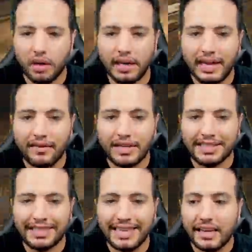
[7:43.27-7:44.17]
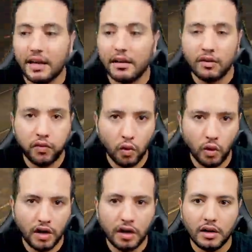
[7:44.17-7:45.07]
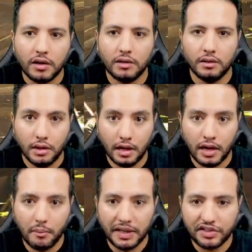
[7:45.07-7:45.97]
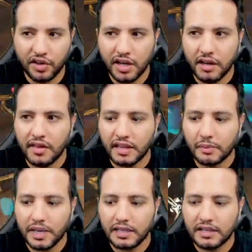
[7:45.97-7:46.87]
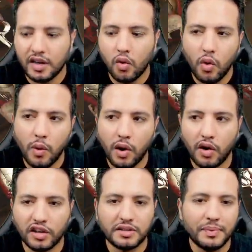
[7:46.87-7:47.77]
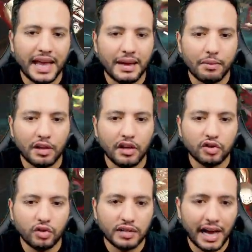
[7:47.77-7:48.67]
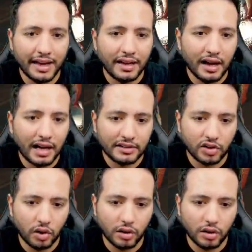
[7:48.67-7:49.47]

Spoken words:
give us the full battery. That means we will not be able to die at all.